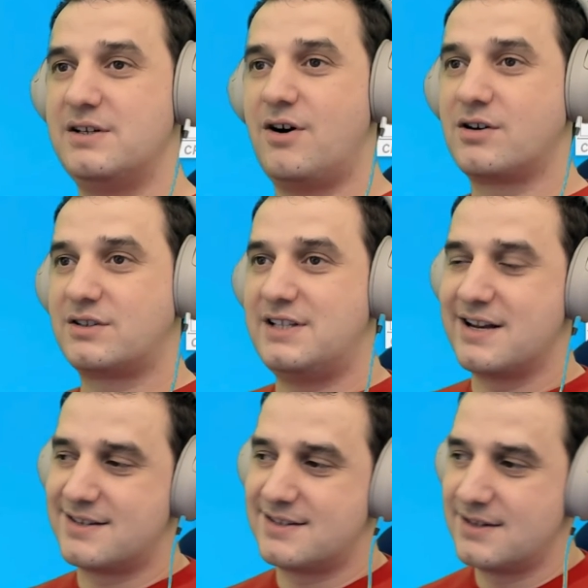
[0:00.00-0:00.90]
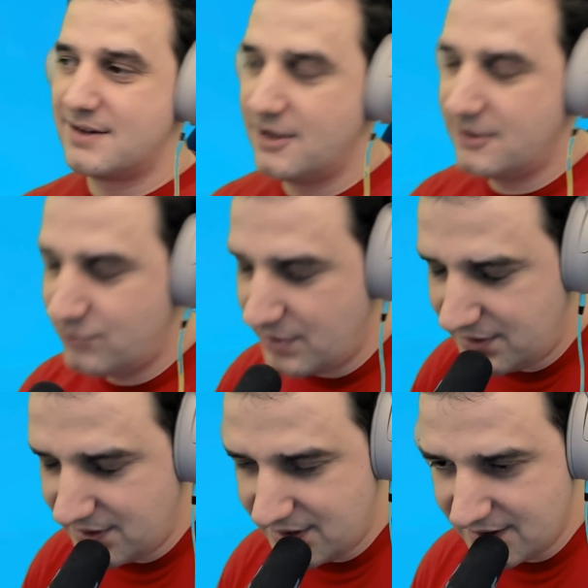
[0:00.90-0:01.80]
RTX
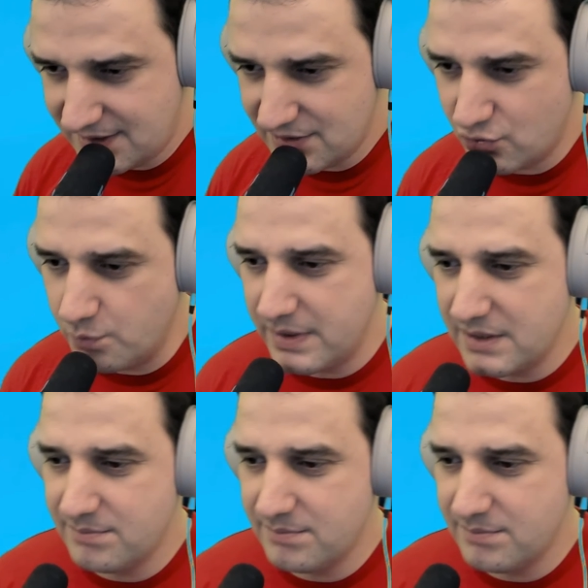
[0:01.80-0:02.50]
2060 Super,